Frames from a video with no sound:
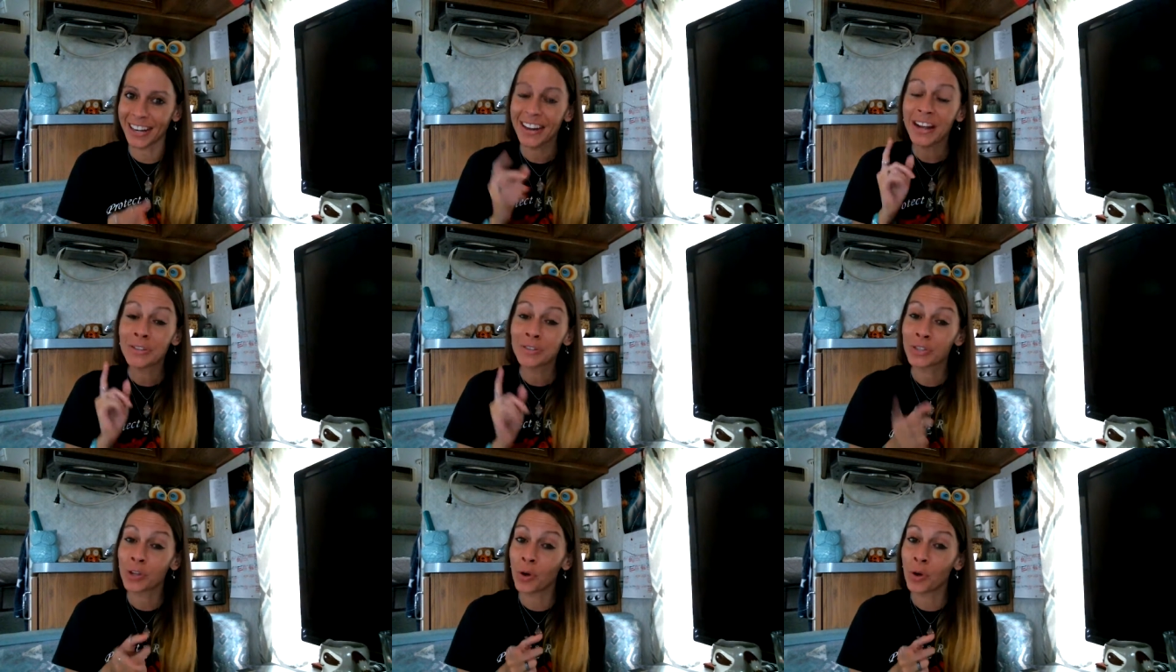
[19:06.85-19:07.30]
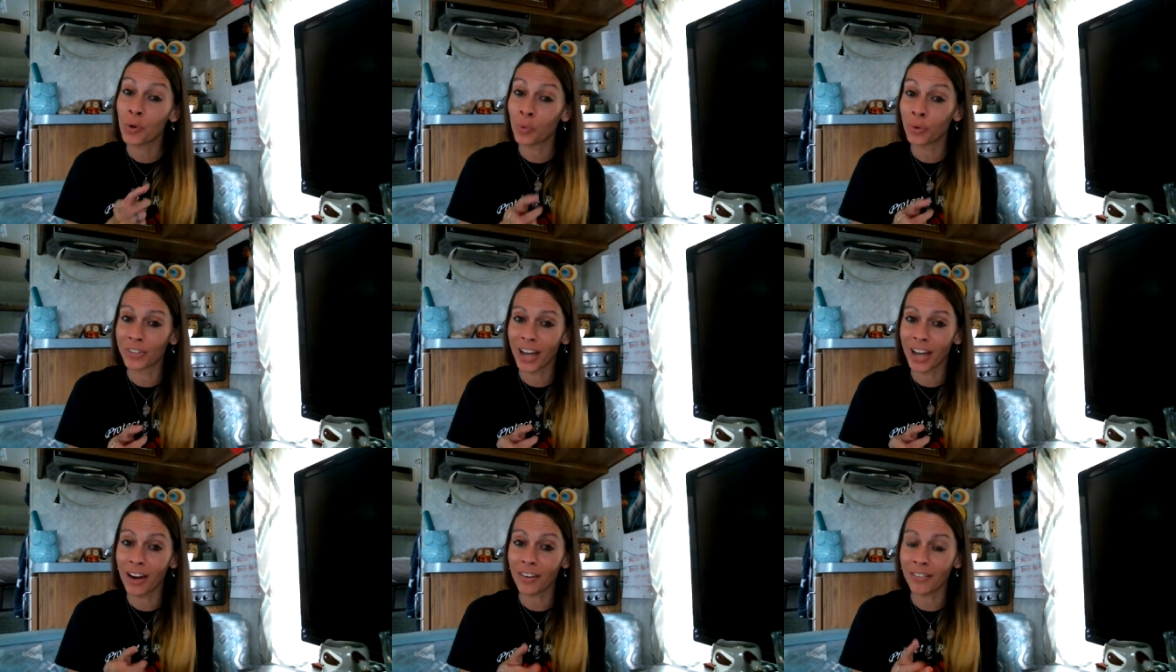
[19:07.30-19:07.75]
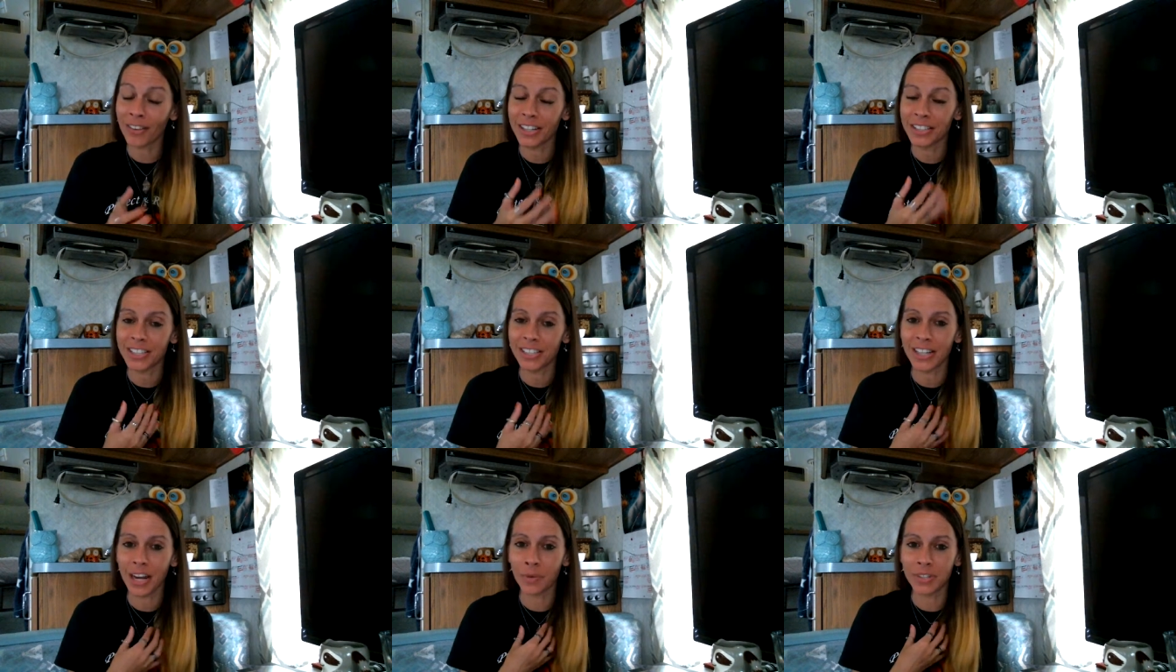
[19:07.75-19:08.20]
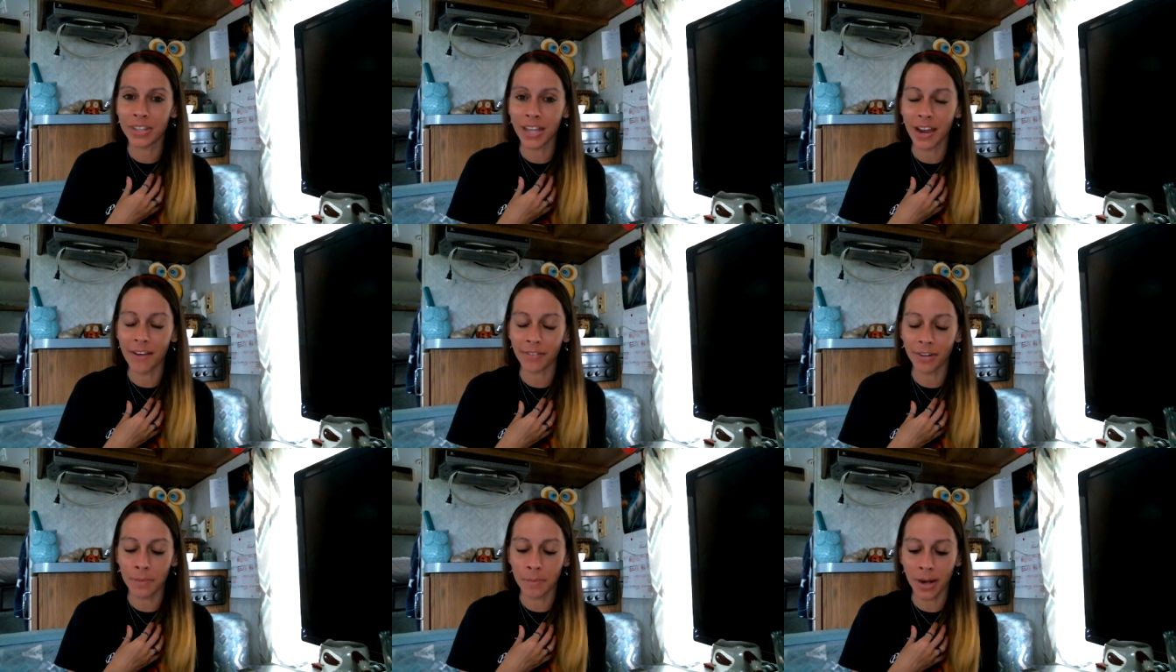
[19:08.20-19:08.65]
so it will not resonate with
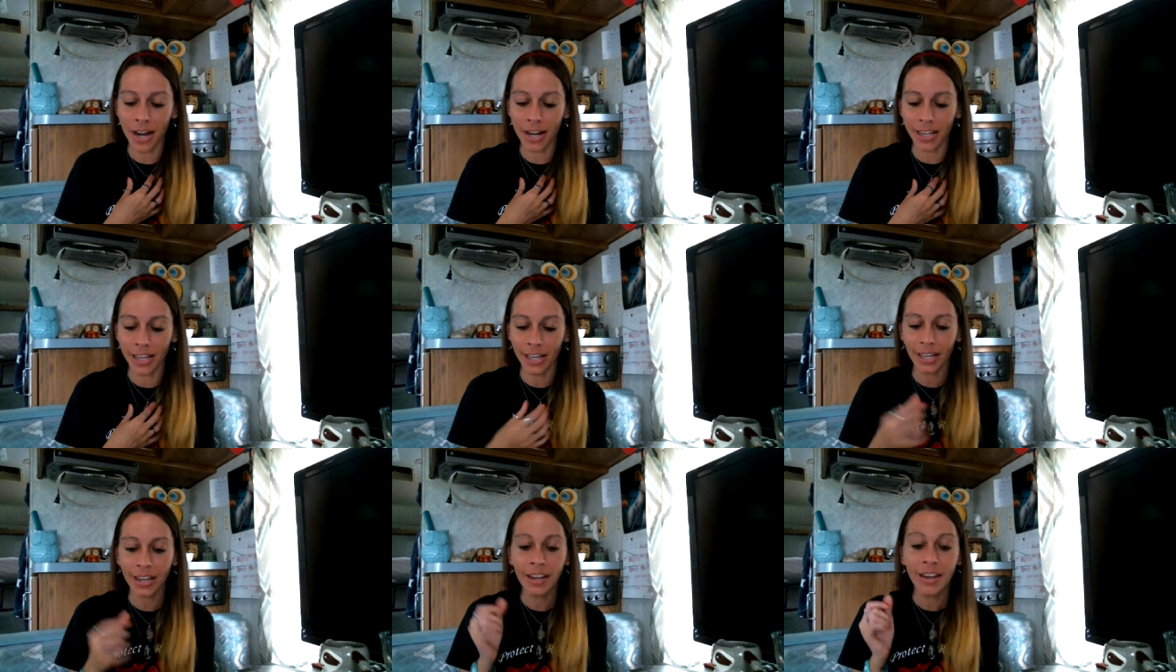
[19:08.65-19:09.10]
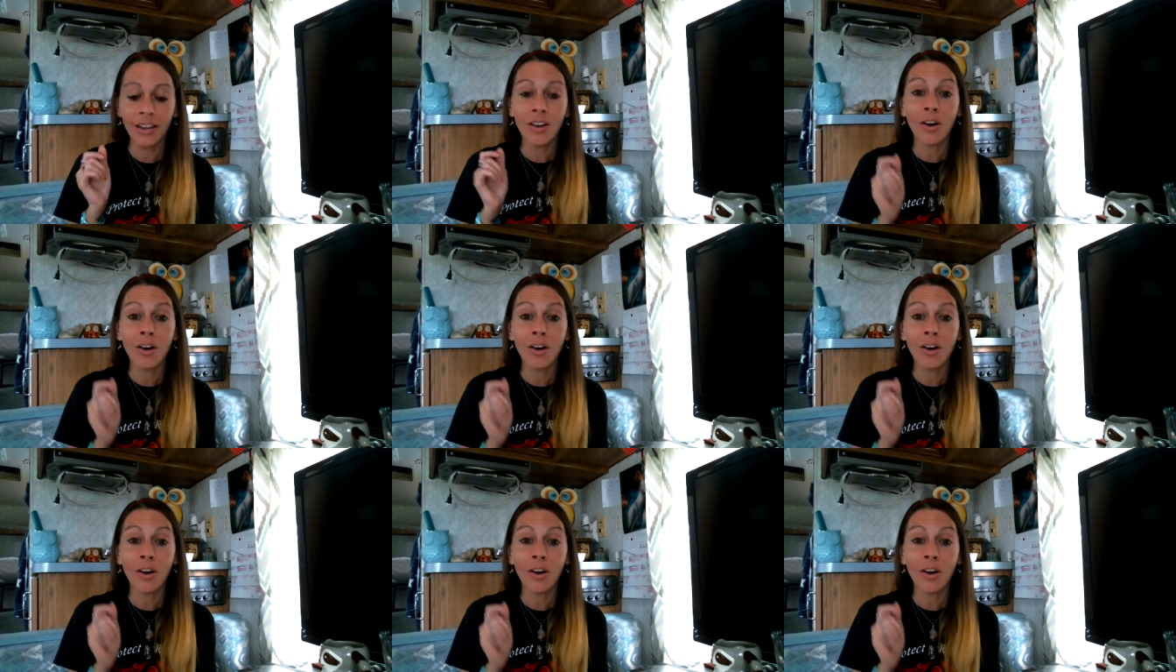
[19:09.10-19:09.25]
everybody.